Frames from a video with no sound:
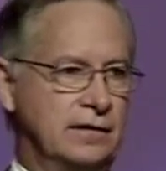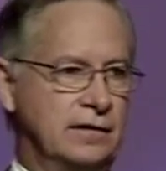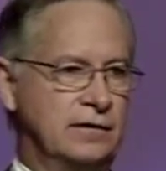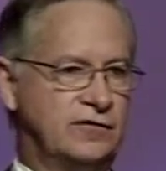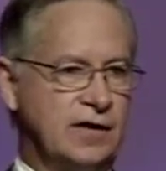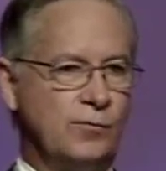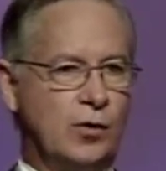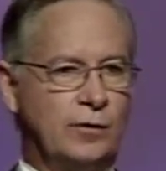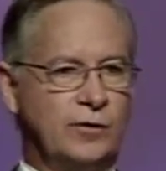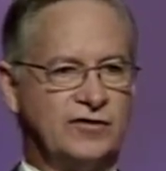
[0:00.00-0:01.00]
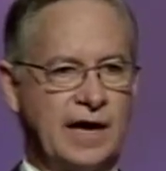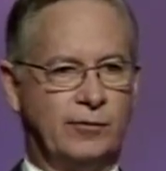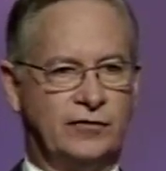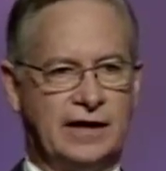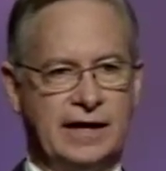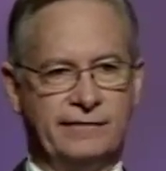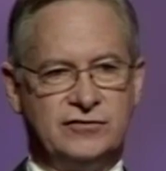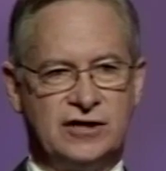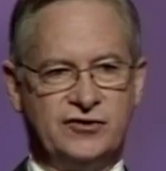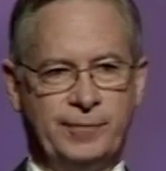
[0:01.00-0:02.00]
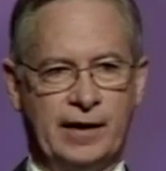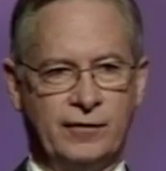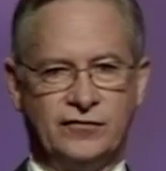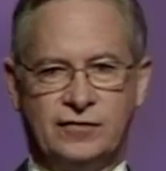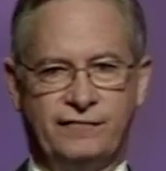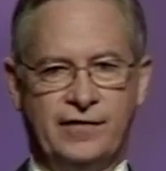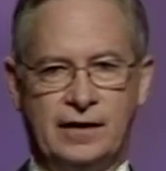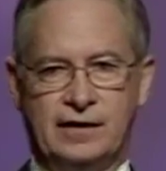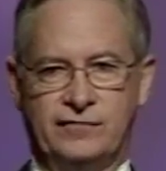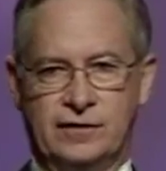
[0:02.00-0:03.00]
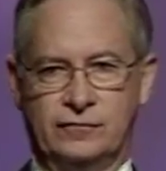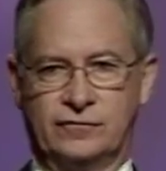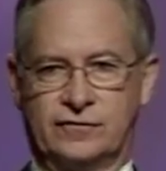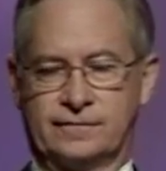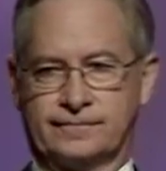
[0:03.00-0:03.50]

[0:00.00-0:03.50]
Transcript: someone was able to give Judd's parents definitive news.